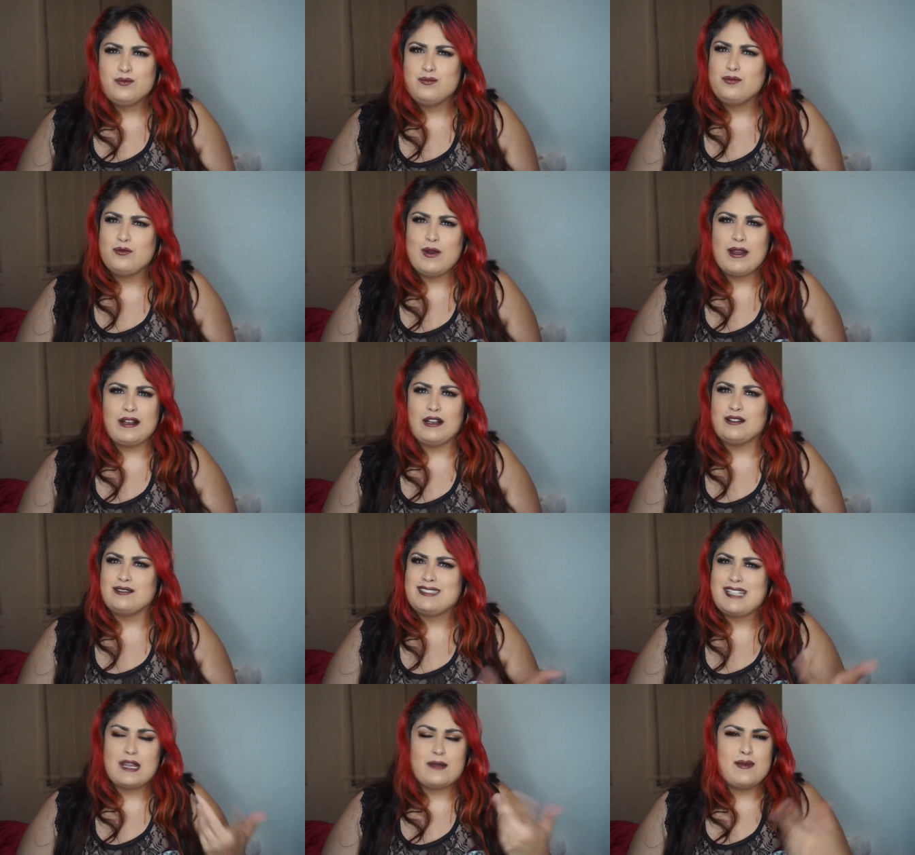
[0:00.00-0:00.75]
Quicker,
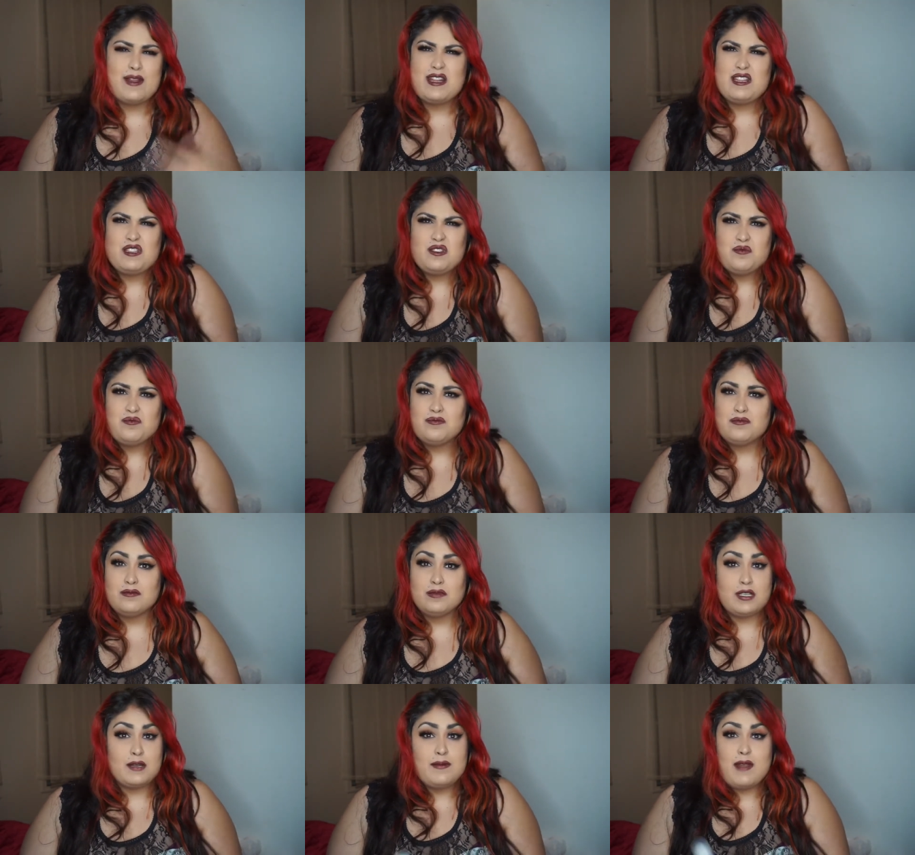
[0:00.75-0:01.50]
10 minutes.
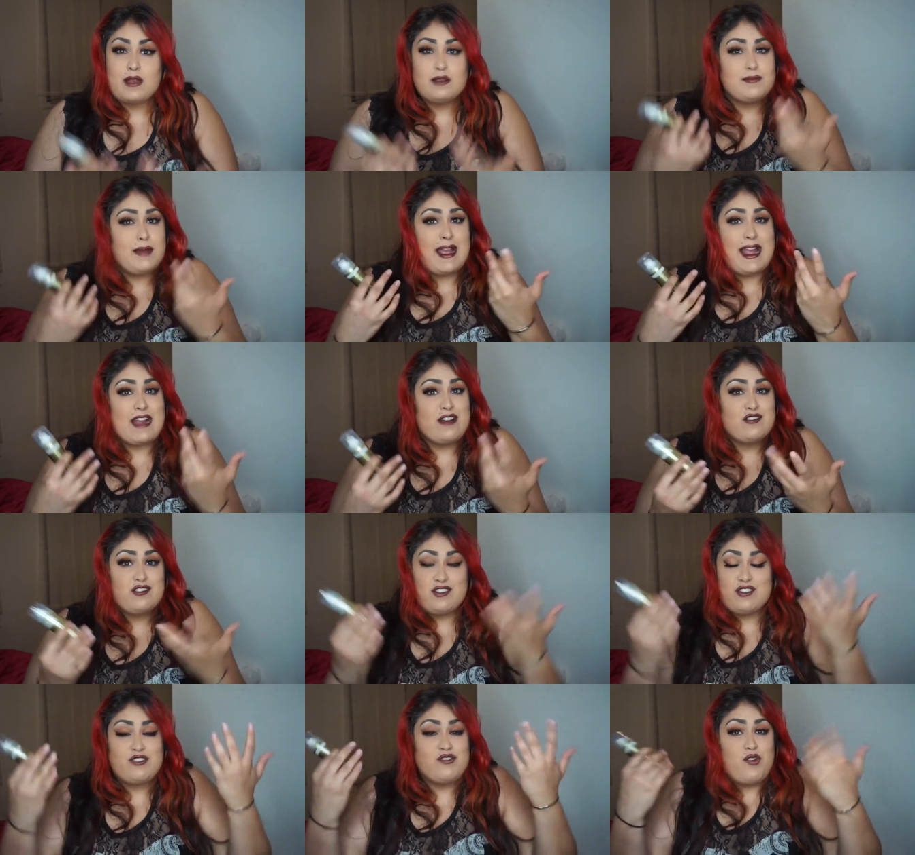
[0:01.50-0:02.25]
Sometimes my hair
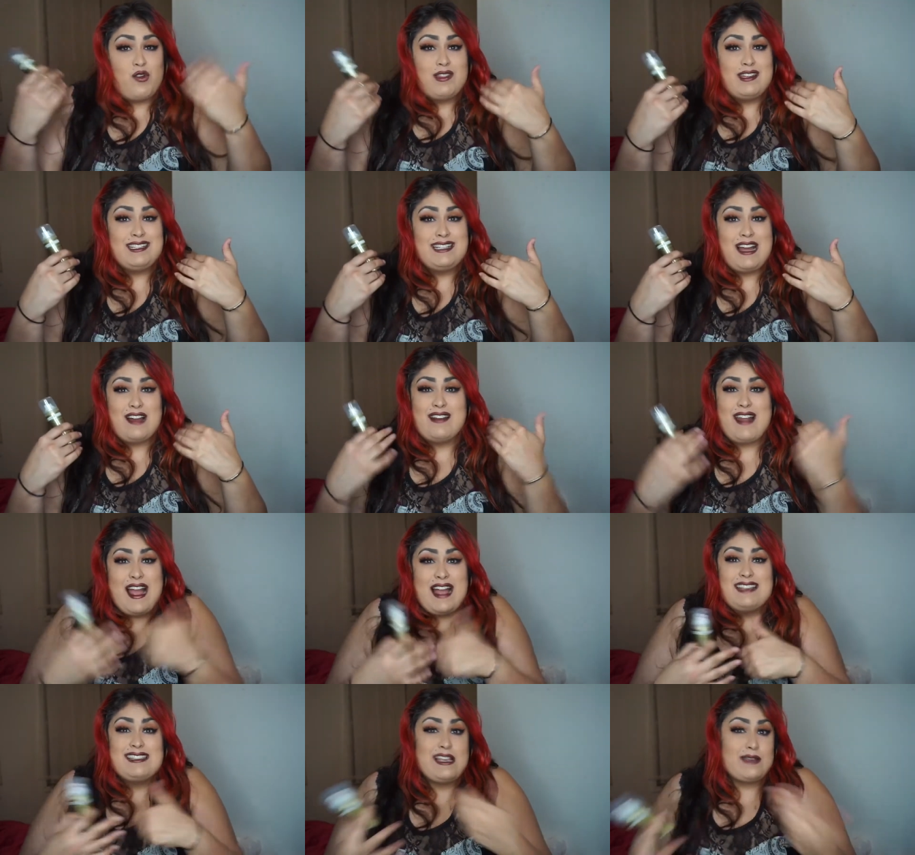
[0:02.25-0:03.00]
starts falling down
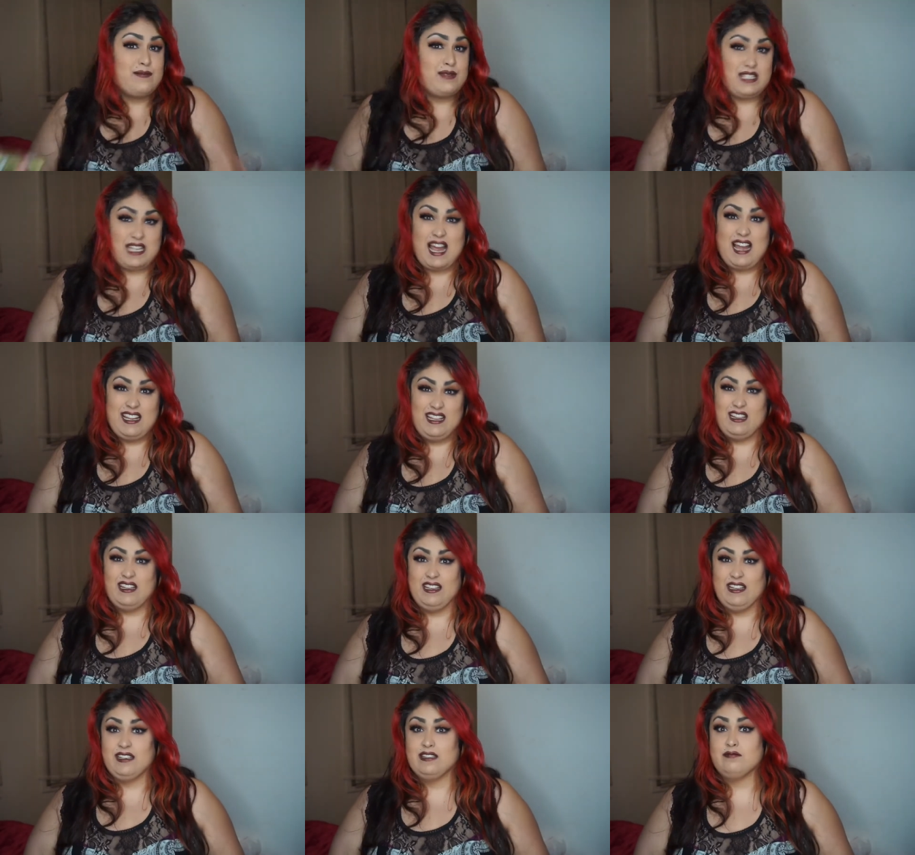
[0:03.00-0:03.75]
as I'm
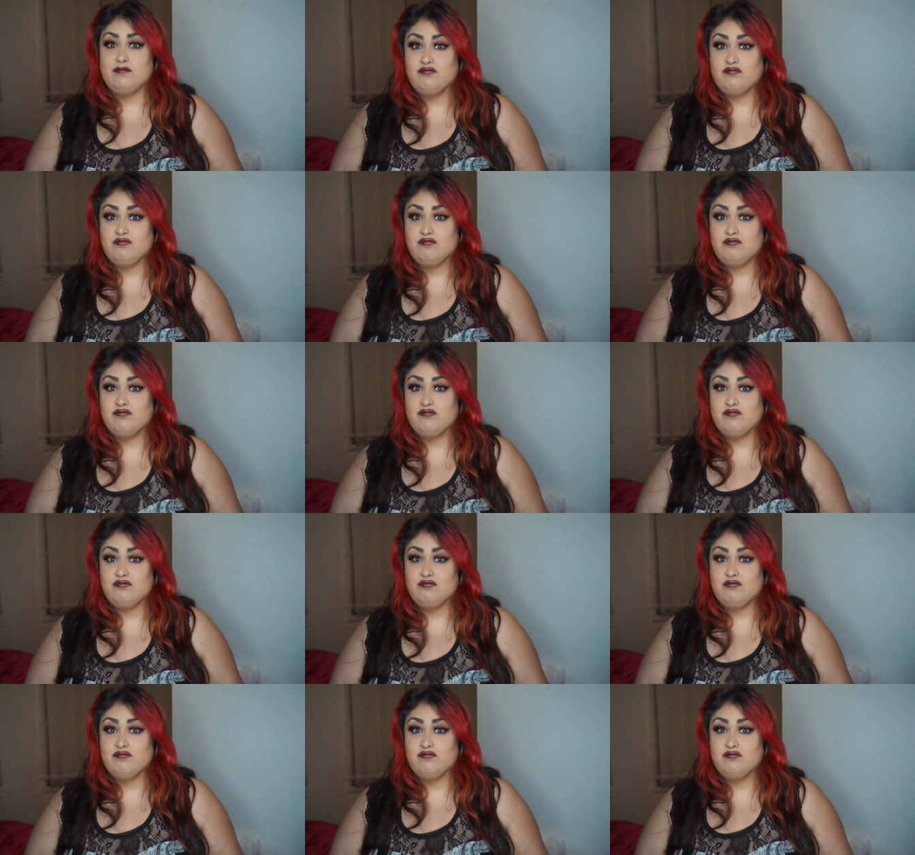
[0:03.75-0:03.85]
styling it.